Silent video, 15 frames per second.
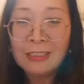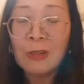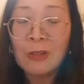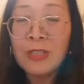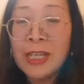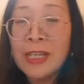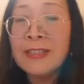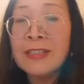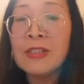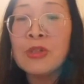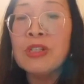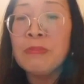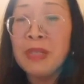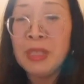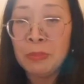So this
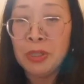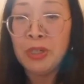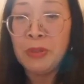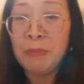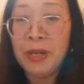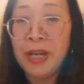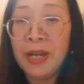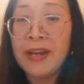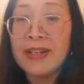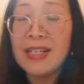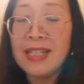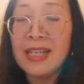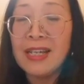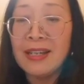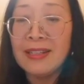should be
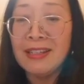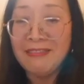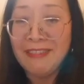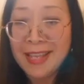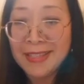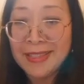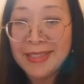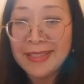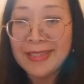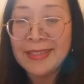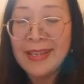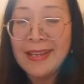prepared in advance.